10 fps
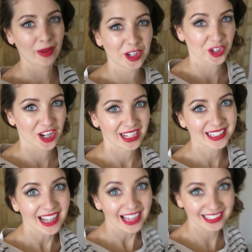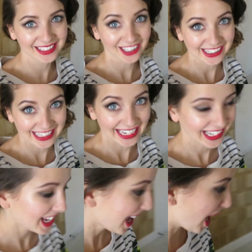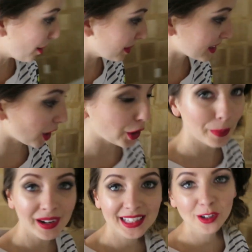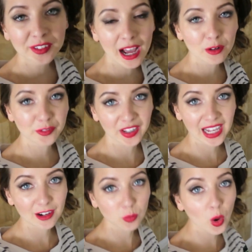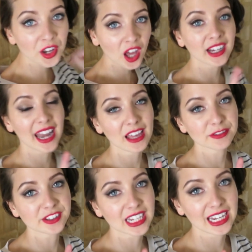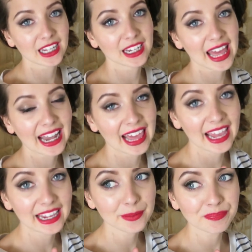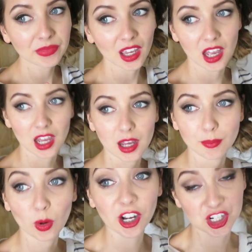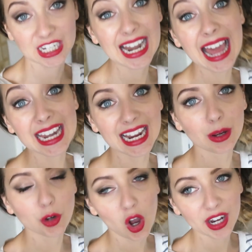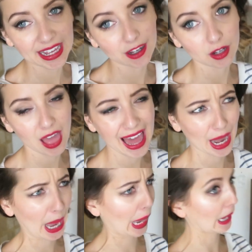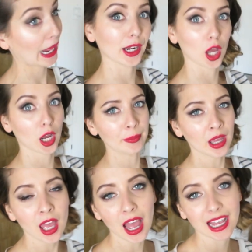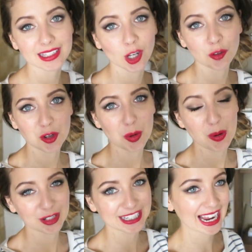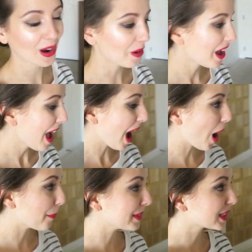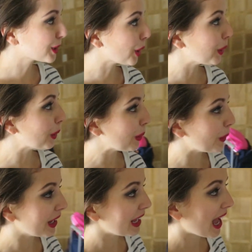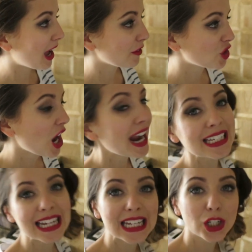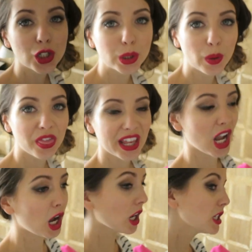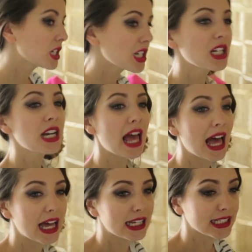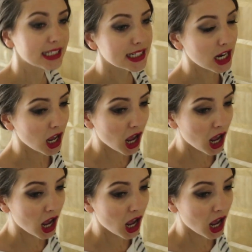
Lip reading: Oh my goodness, exciting. So myself and Alfie have one night left in LA. We're actually in LA now, not Anaheim, as a lot of you were pointing out. So we have checked into the London and